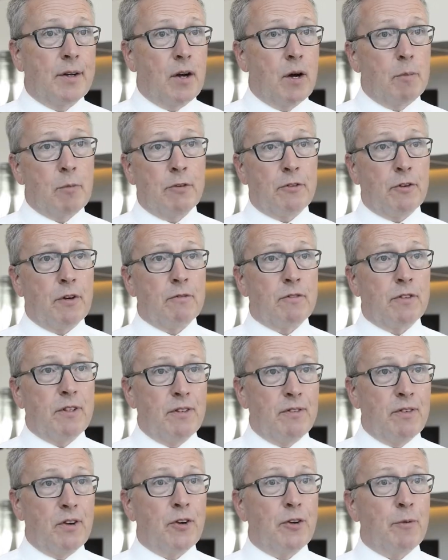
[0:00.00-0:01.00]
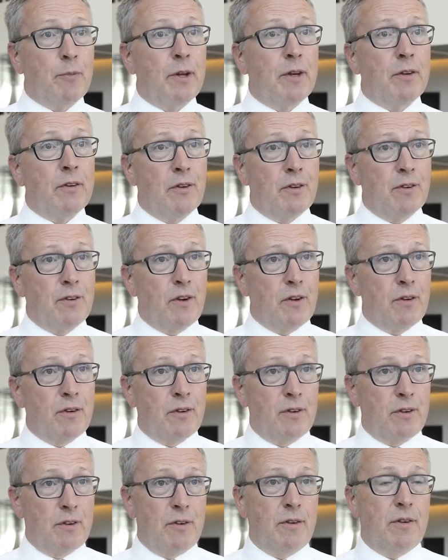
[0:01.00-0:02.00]
Copper is obviously very dependent
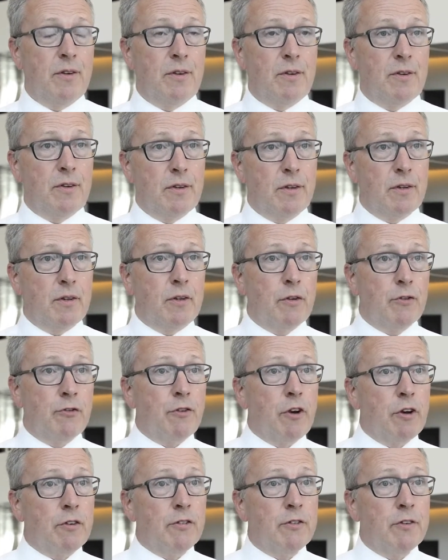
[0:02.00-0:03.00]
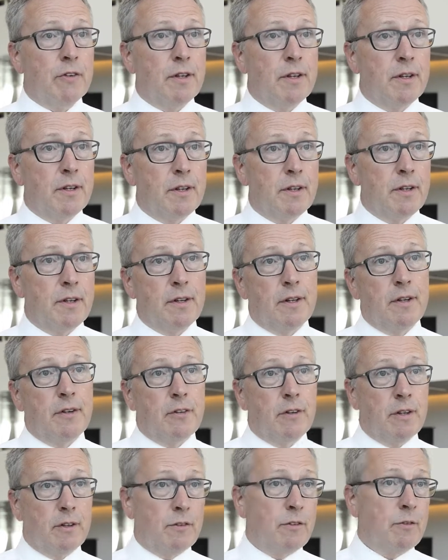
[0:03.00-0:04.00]
on construction, in
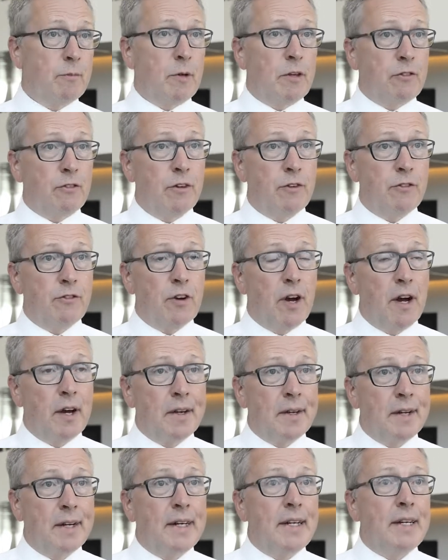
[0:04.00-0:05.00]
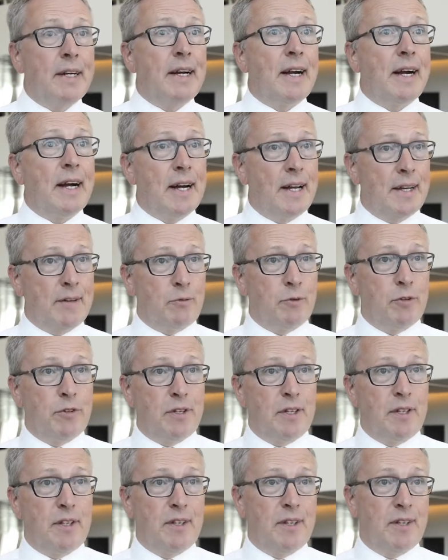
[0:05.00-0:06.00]
especially in China, and
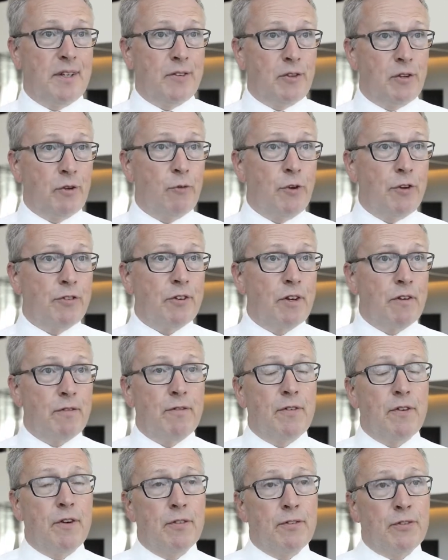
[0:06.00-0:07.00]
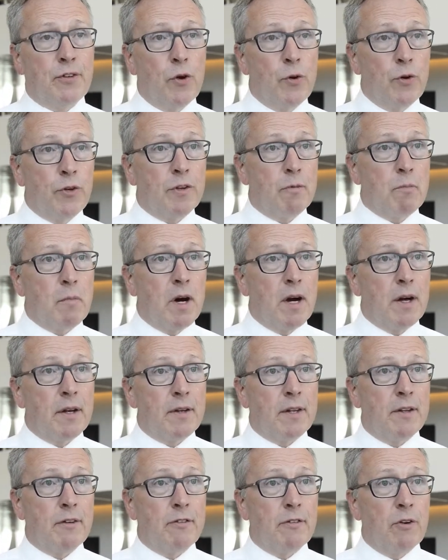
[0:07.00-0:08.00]
with the risk of slowing
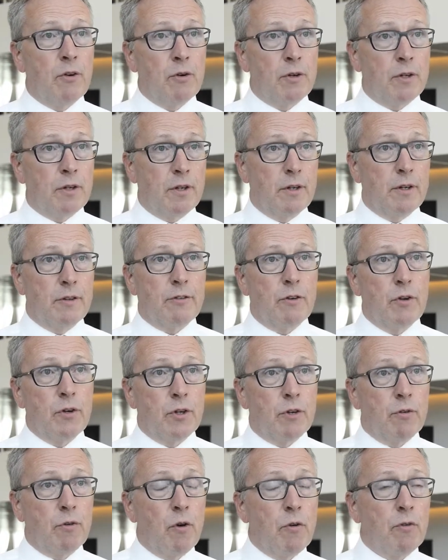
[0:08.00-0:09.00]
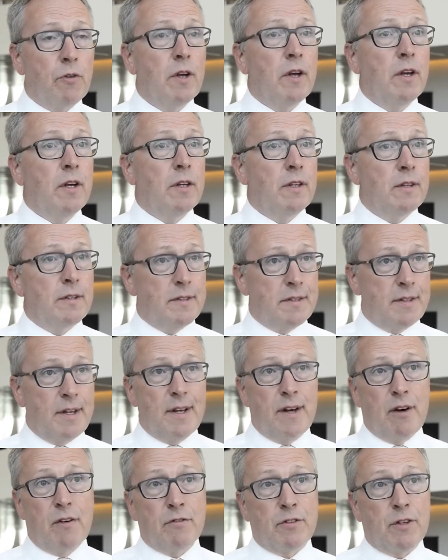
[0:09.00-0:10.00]
demand and slowing growth,
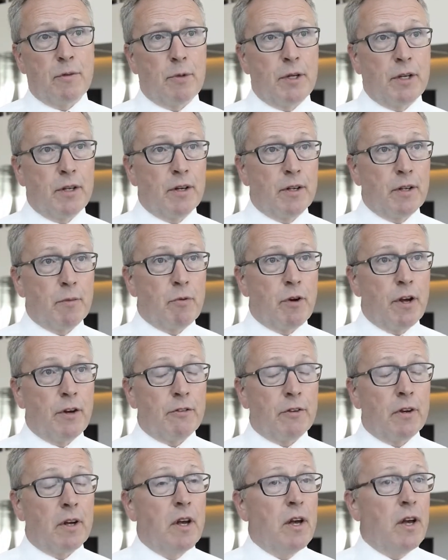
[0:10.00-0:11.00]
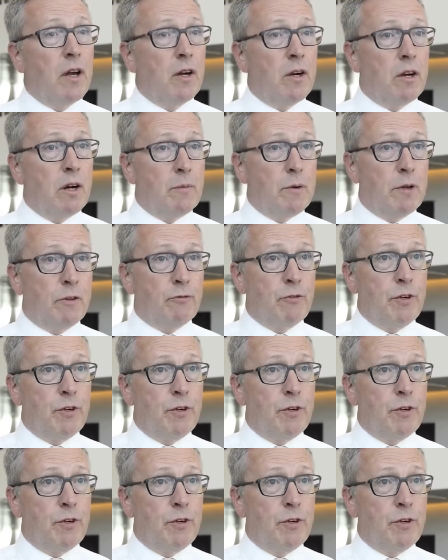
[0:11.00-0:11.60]
they are obviously being under pressure. Copper has